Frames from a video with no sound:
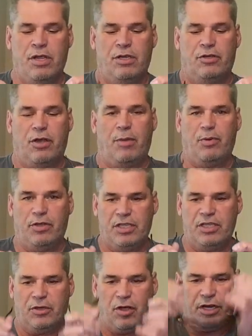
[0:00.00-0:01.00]
So I'll put
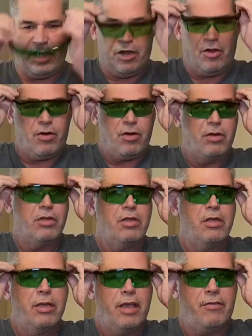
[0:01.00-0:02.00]
these on here.
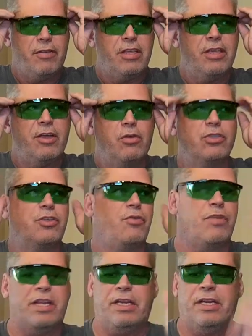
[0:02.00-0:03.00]
Everything goes
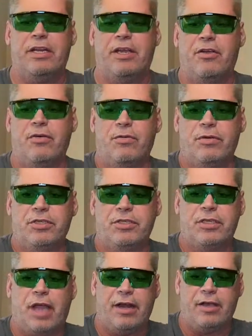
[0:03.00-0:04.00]
green in here, which is
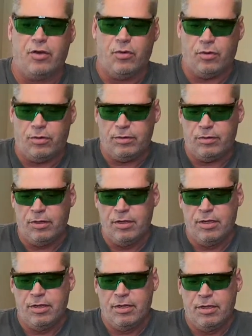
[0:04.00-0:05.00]
kind of cool.
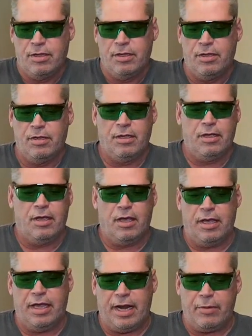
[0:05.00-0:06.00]

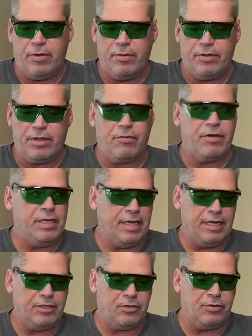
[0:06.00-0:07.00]
And I went with the green
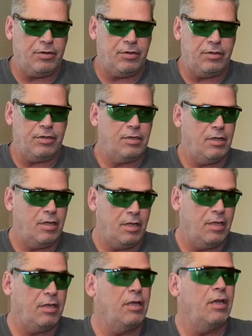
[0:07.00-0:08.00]
laser
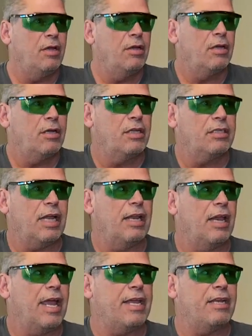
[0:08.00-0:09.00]
because I
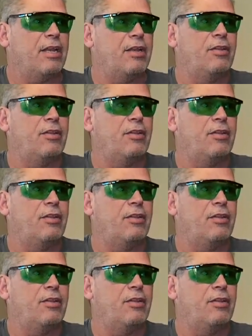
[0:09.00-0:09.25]
liked